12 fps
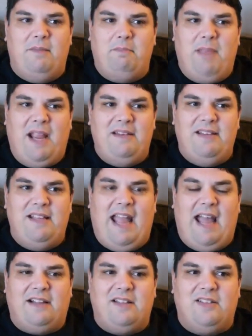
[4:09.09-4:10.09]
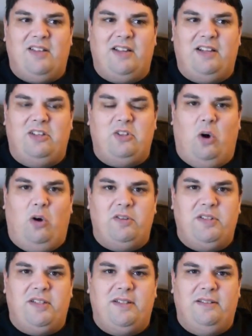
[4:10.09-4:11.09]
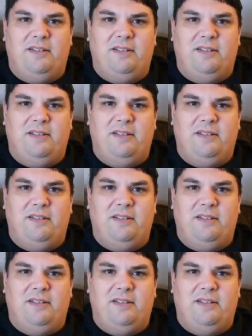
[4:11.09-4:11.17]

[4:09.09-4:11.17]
Mandy acts like an adult.